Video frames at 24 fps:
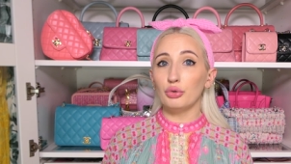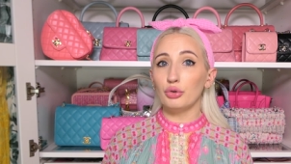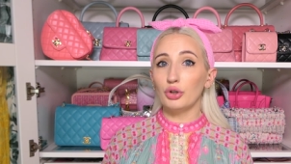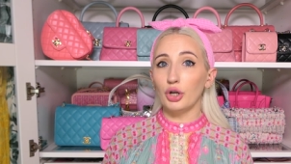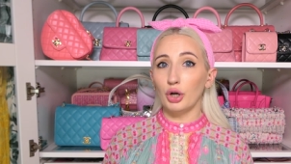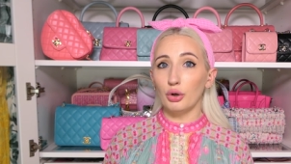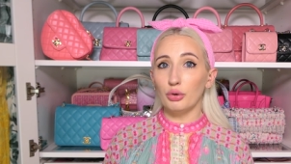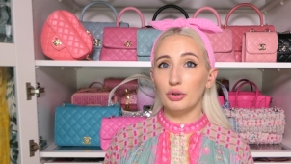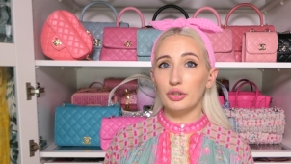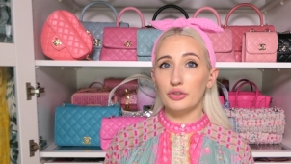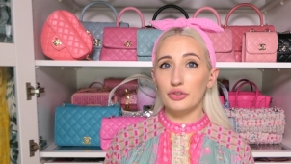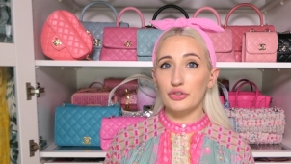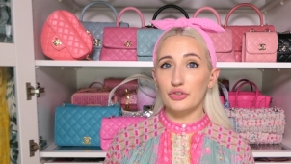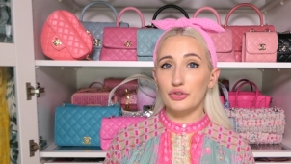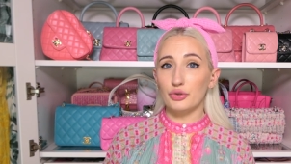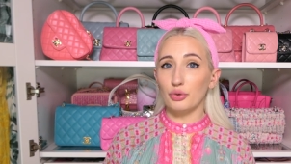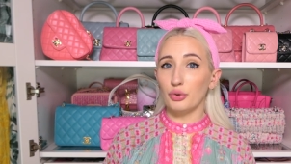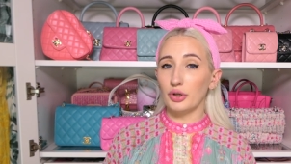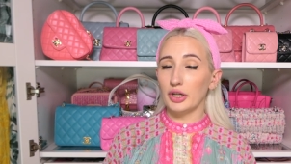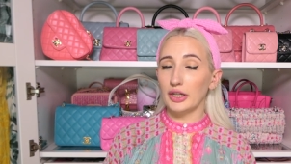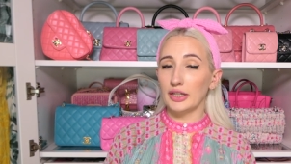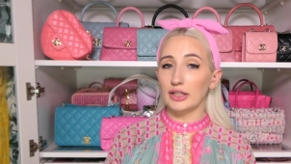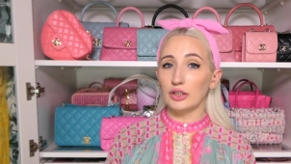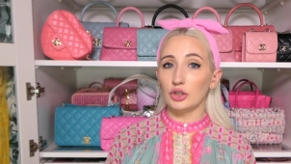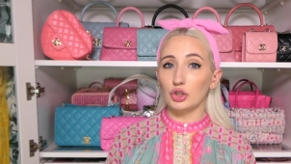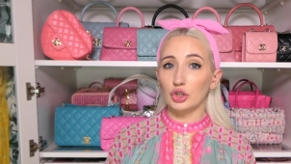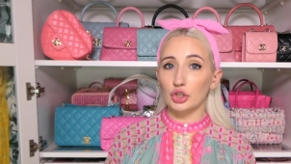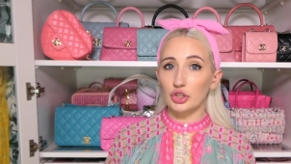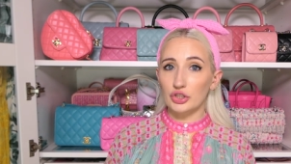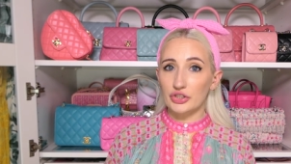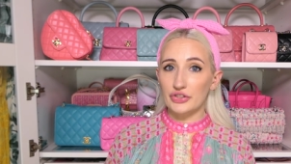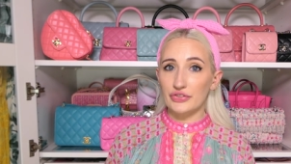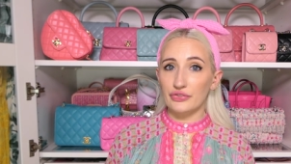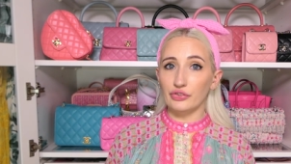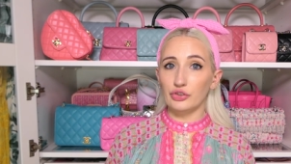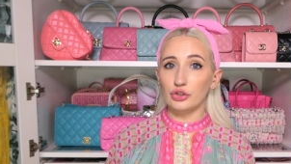go in a store and it
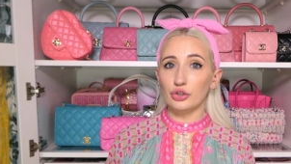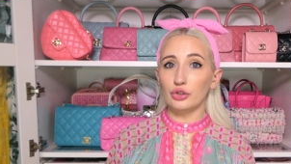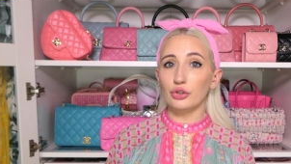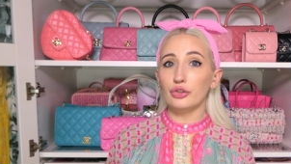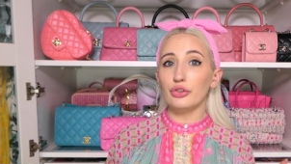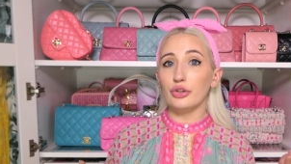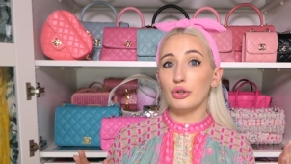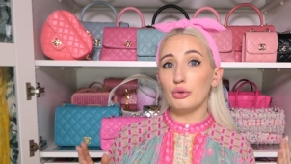looks full,